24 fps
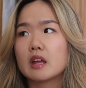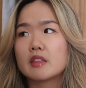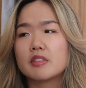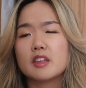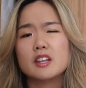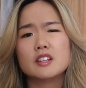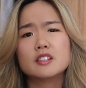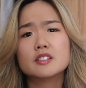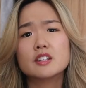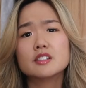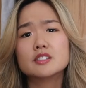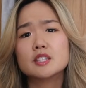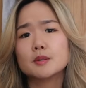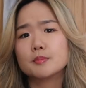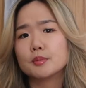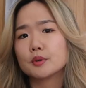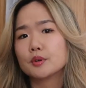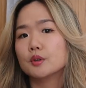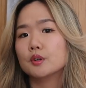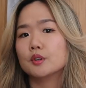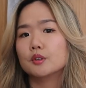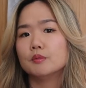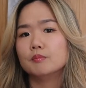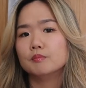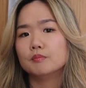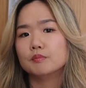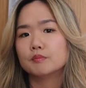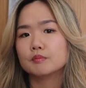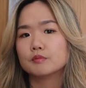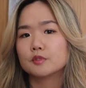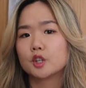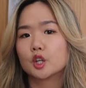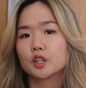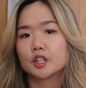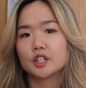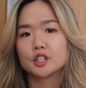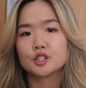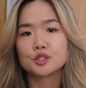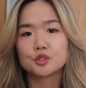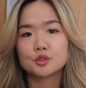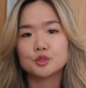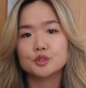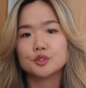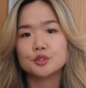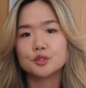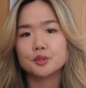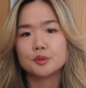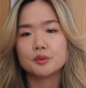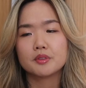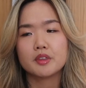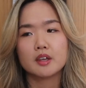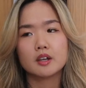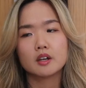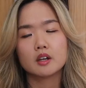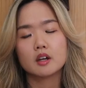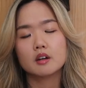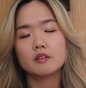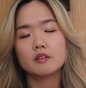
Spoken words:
think the typical target schools you would think